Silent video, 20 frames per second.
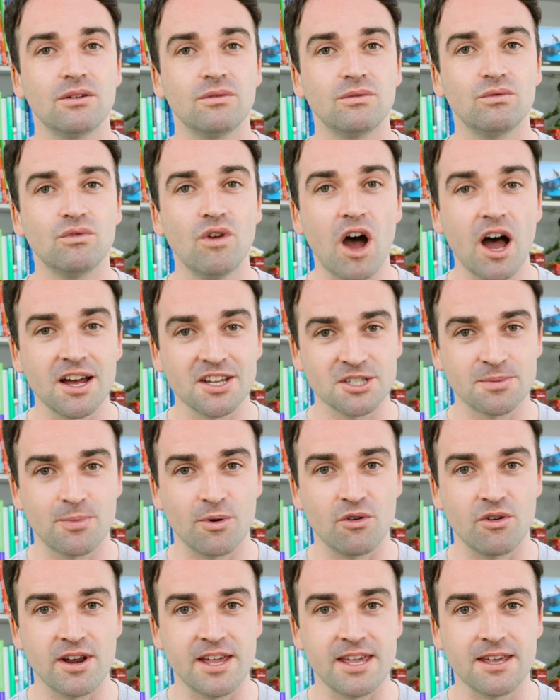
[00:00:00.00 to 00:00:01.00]

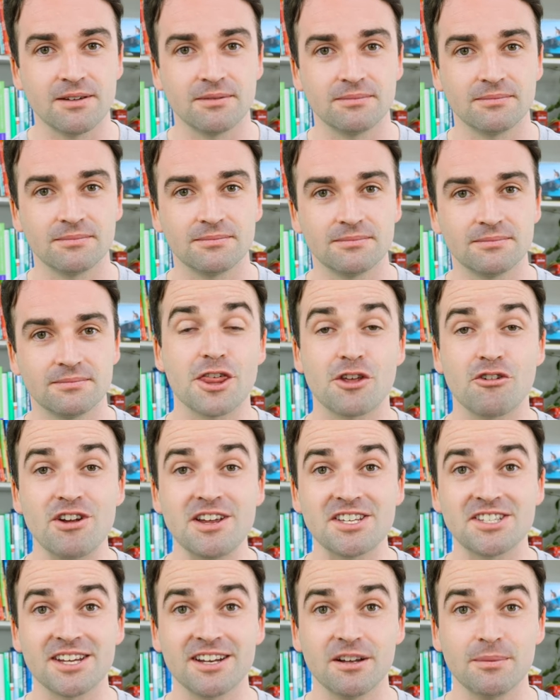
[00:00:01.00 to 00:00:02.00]
Raspberry. Three
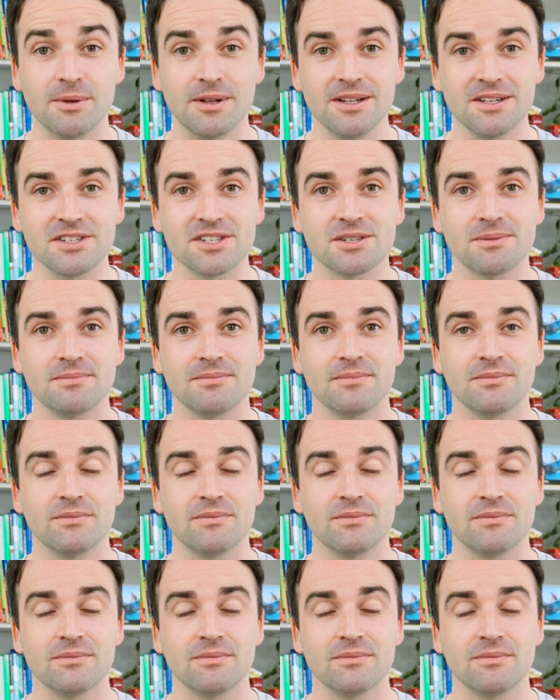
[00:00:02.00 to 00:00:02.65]
syllables.